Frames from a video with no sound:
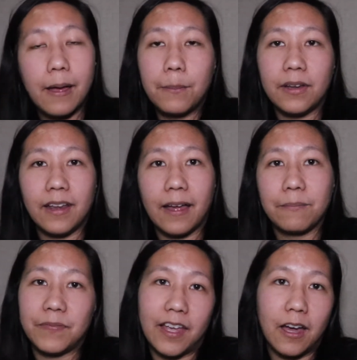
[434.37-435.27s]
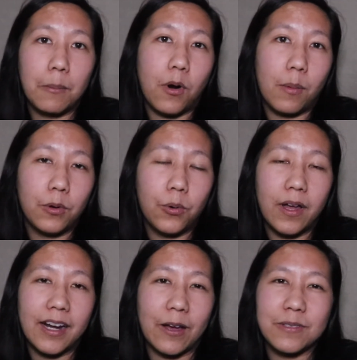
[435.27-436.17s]
But yeah, I got a marble
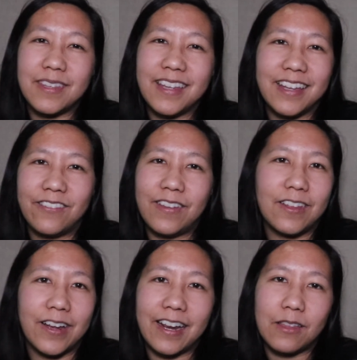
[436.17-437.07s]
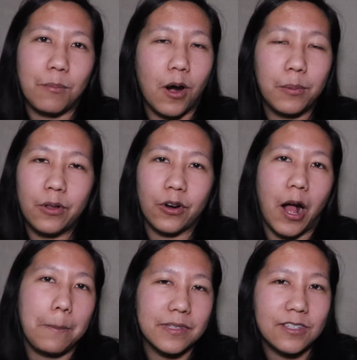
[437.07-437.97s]
one. I was thinking of either getting the marble or
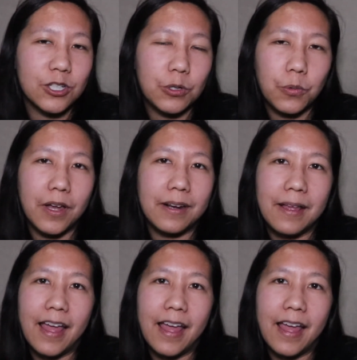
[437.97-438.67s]
composition one,